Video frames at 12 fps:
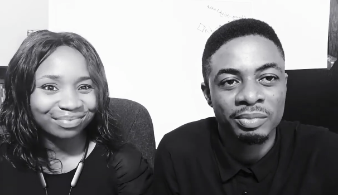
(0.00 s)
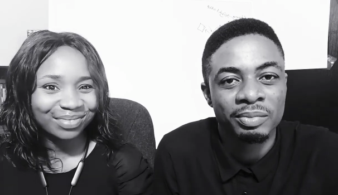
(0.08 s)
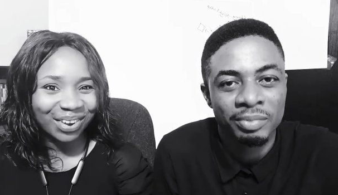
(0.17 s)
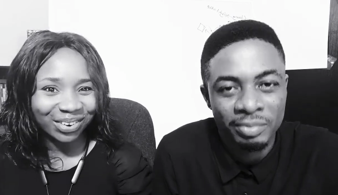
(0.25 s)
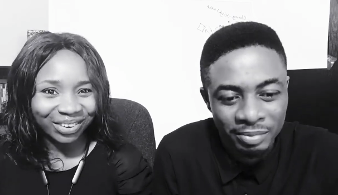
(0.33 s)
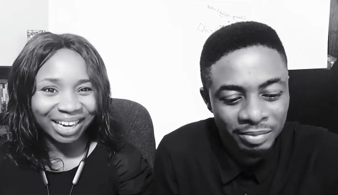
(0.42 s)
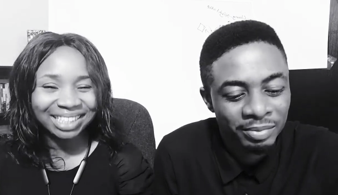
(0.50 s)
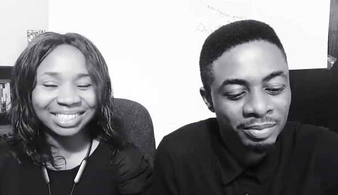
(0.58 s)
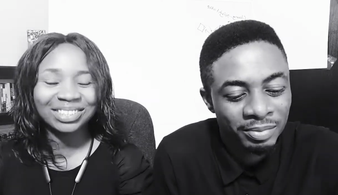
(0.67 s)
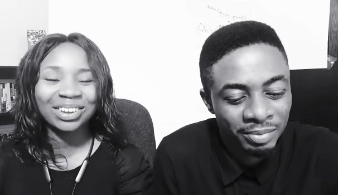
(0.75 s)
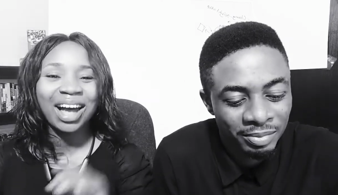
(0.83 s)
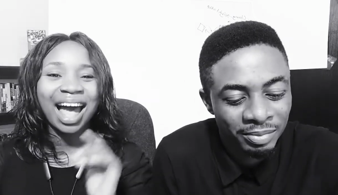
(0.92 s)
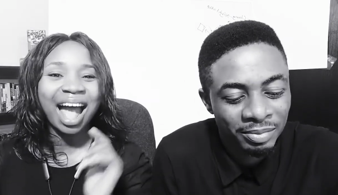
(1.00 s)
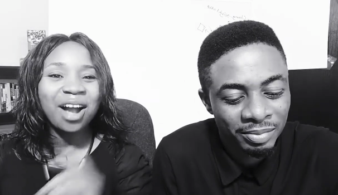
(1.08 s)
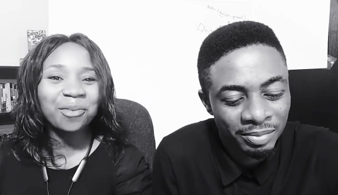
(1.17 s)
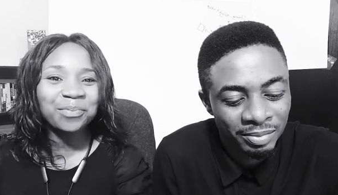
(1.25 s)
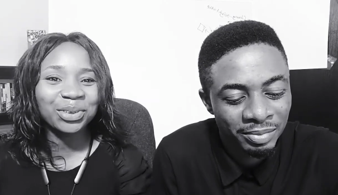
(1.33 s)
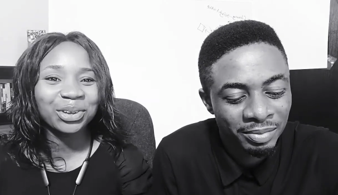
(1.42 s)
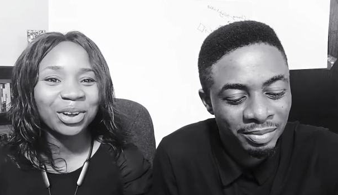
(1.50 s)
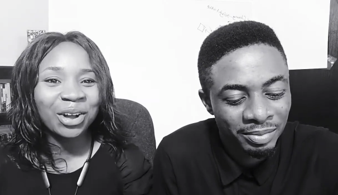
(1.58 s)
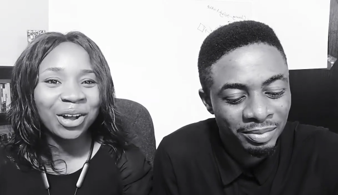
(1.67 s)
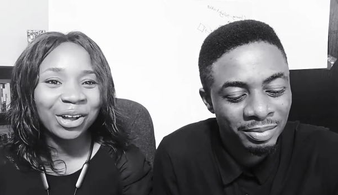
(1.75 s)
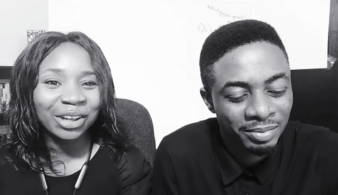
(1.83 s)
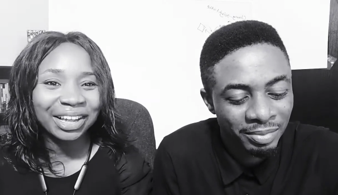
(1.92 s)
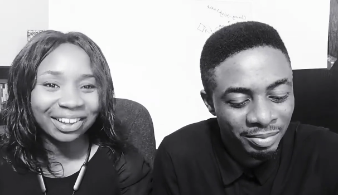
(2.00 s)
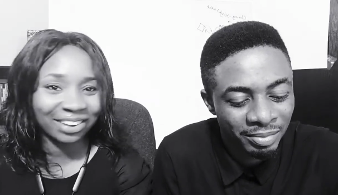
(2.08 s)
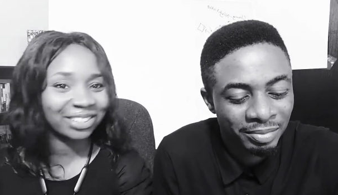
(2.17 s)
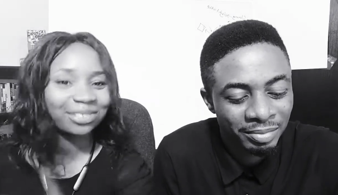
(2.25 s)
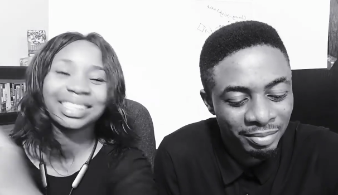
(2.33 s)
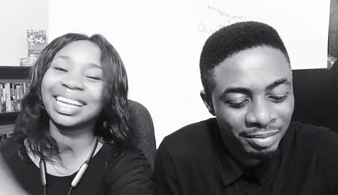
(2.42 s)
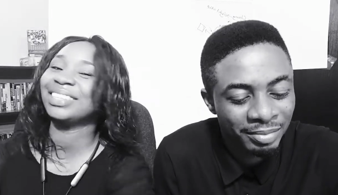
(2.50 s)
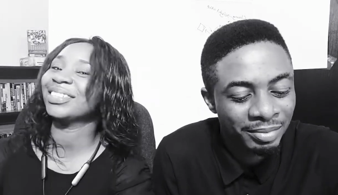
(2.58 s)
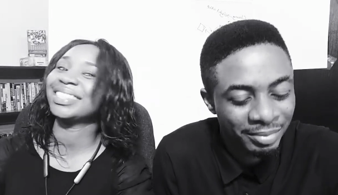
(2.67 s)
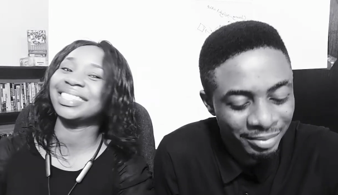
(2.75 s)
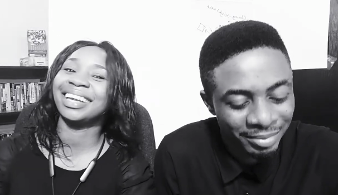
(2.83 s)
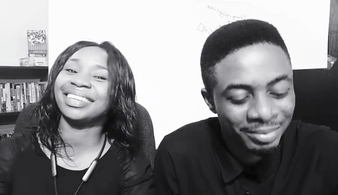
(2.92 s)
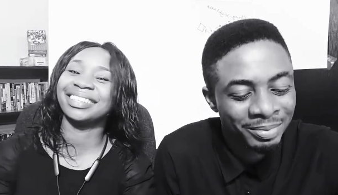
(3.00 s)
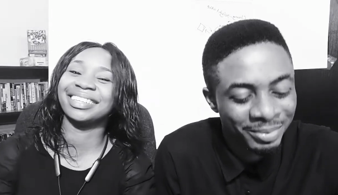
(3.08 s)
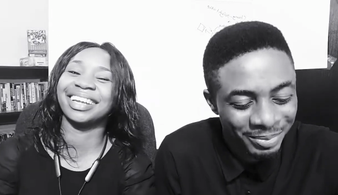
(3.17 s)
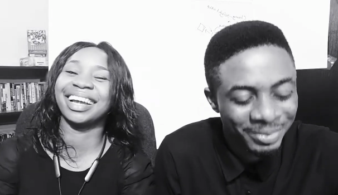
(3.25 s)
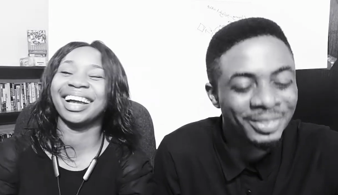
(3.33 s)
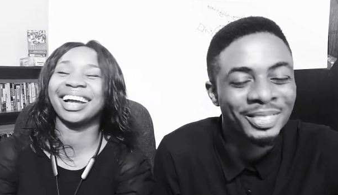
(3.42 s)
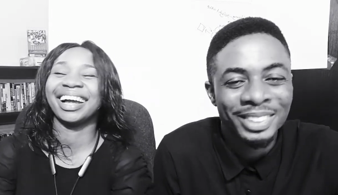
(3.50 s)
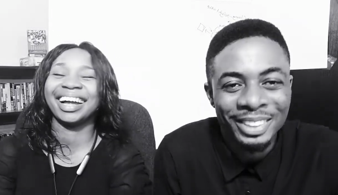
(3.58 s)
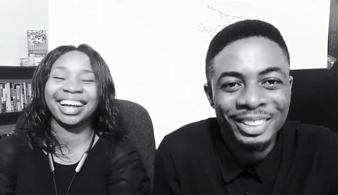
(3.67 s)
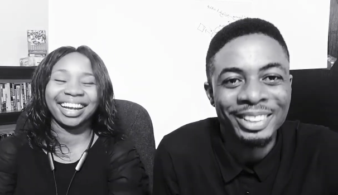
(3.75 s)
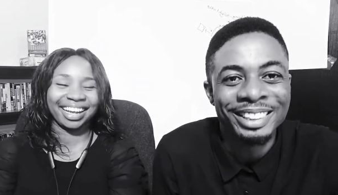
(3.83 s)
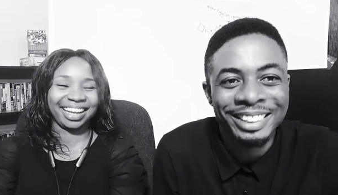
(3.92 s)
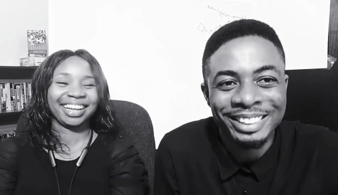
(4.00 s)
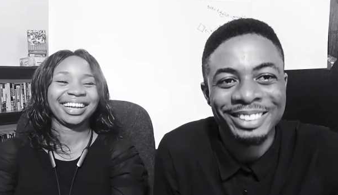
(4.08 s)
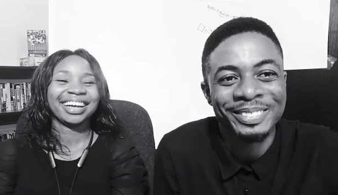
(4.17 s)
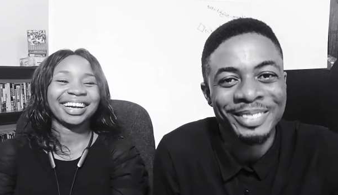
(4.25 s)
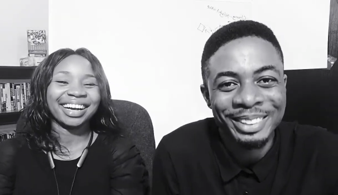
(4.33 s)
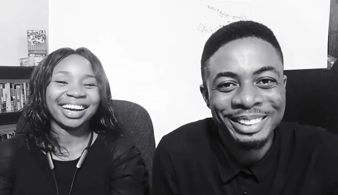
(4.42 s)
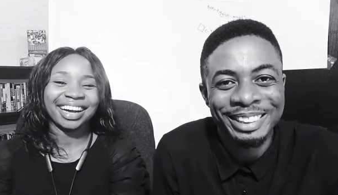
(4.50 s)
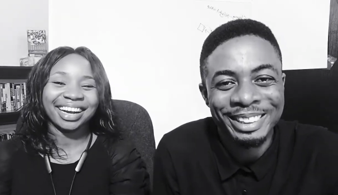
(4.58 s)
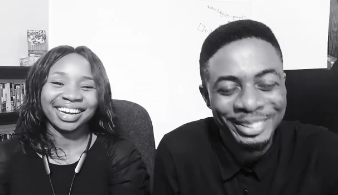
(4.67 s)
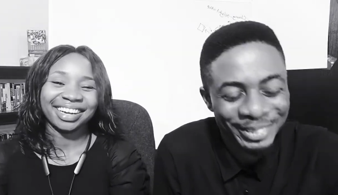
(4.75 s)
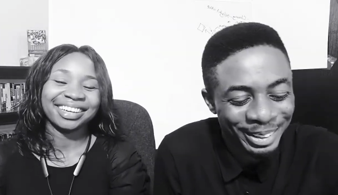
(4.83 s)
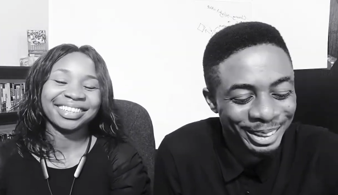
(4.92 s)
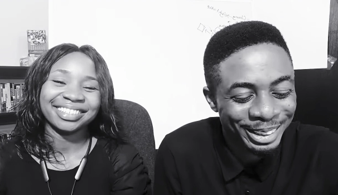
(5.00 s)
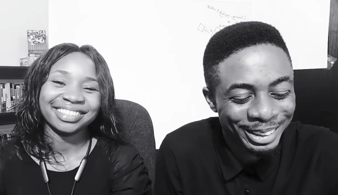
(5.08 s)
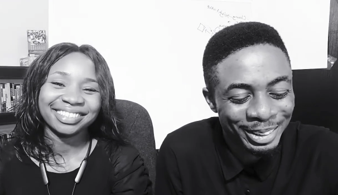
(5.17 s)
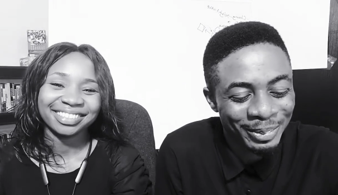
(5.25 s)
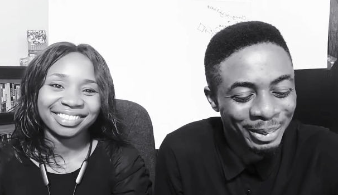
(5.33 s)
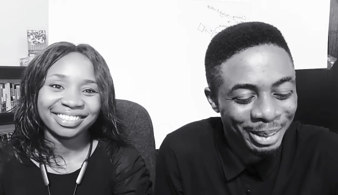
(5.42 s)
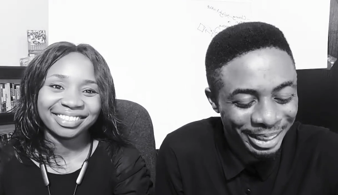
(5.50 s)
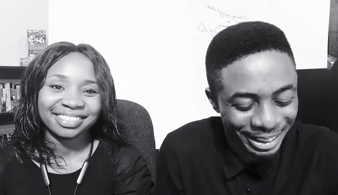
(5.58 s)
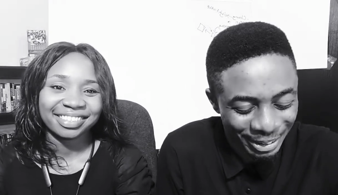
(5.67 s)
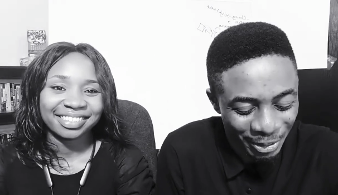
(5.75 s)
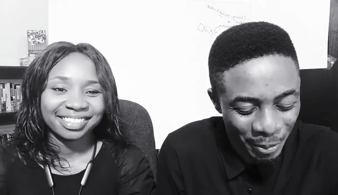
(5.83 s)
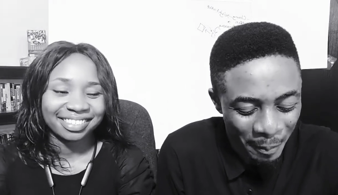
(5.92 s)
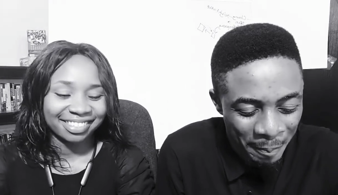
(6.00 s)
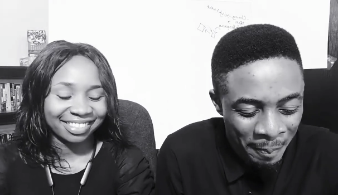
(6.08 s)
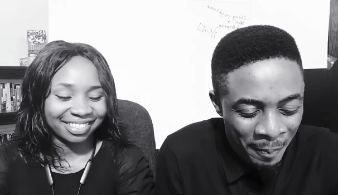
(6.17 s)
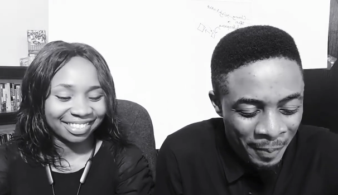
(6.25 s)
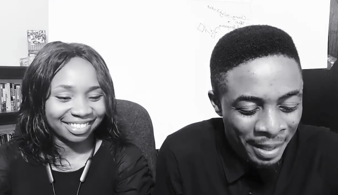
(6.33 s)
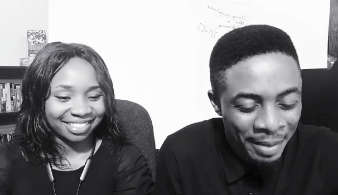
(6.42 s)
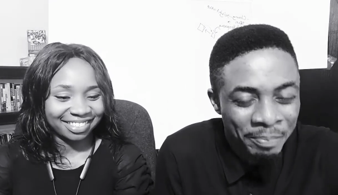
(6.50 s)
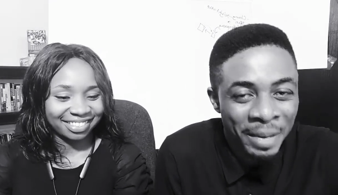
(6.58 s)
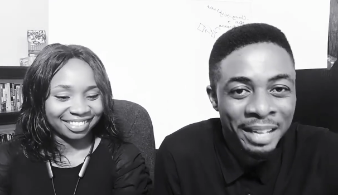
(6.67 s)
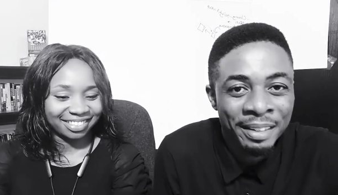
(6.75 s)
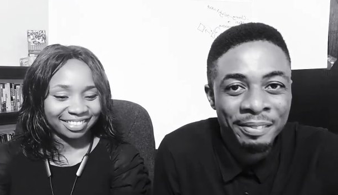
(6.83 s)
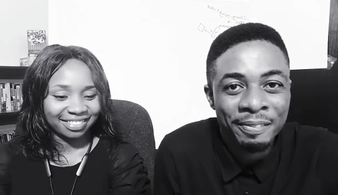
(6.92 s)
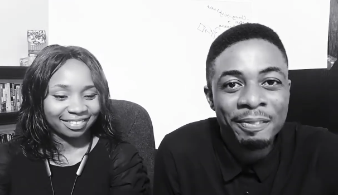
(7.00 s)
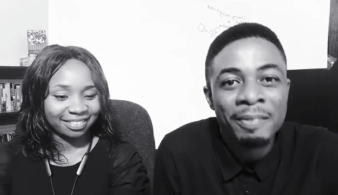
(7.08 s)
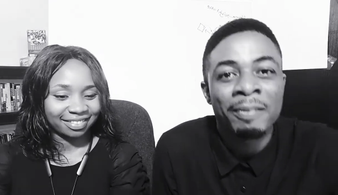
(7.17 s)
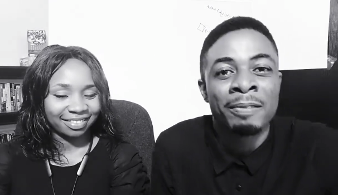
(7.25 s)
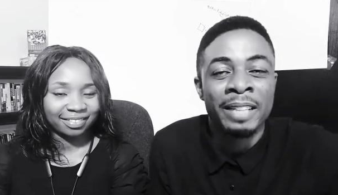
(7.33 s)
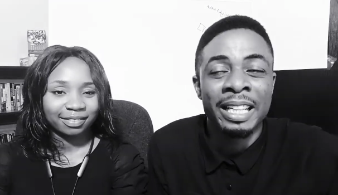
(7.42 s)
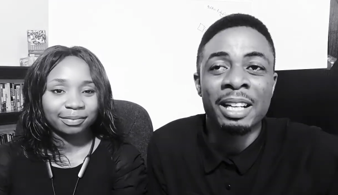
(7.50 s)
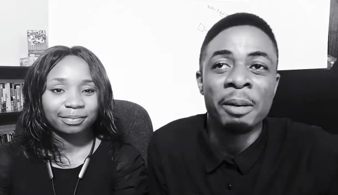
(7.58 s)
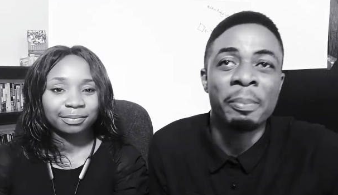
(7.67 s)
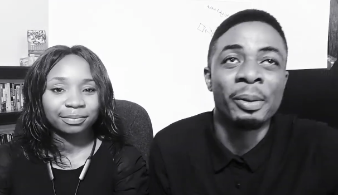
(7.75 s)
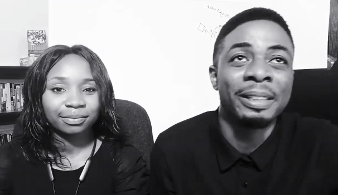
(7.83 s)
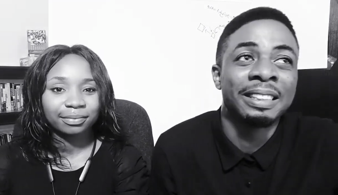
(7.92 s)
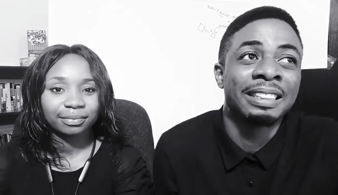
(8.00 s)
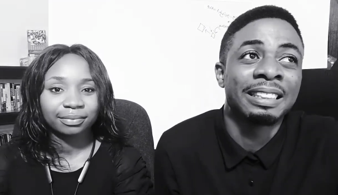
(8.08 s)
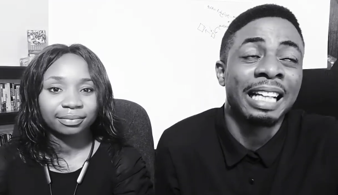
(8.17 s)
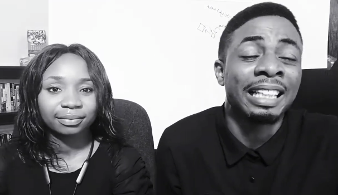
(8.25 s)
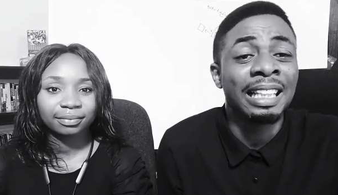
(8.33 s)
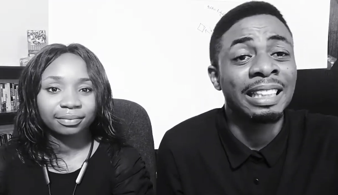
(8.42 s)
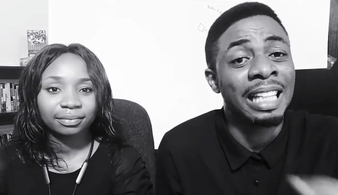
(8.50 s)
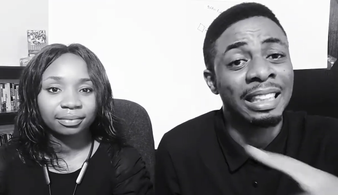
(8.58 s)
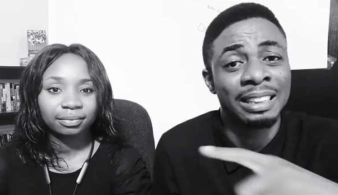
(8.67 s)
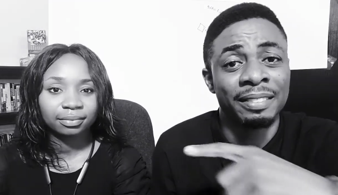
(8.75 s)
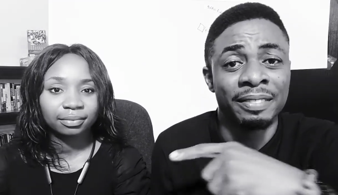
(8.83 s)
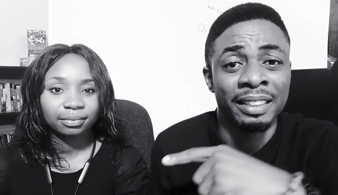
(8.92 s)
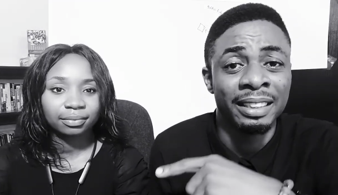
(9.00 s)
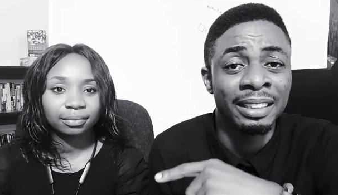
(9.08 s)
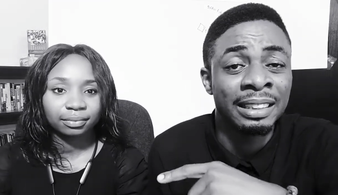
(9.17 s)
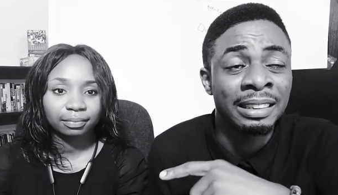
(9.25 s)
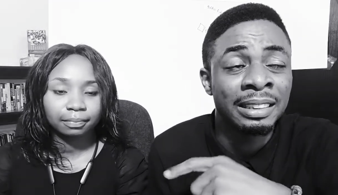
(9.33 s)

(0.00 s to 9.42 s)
Speaker 1: all right? So I hope you got what I just said.
Speaker 2: Awesome, awesome, awesome. Okay, so my final point, I think that's a very